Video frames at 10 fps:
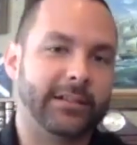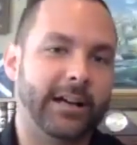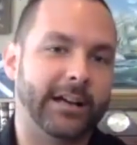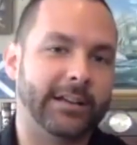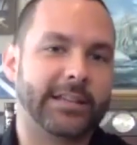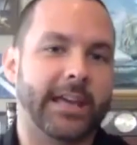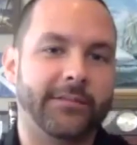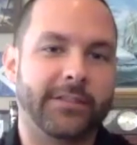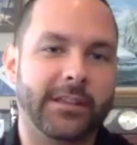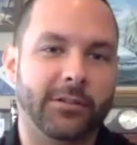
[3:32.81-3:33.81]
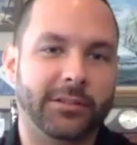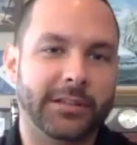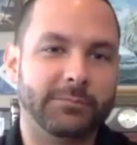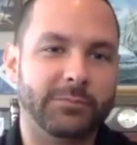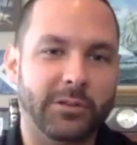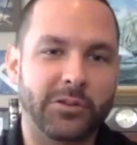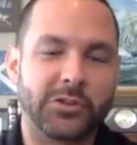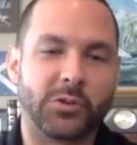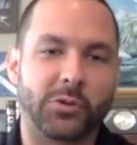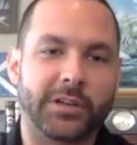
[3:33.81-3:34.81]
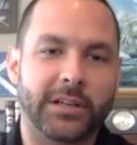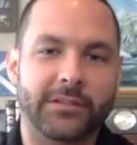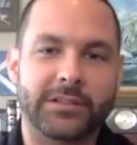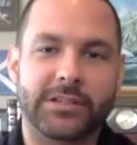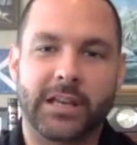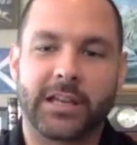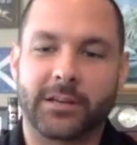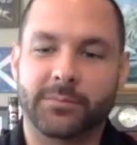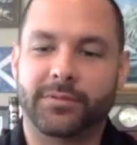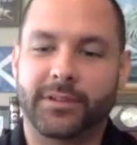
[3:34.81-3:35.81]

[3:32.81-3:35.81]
It's kind of the only, the shortening of the Jacob.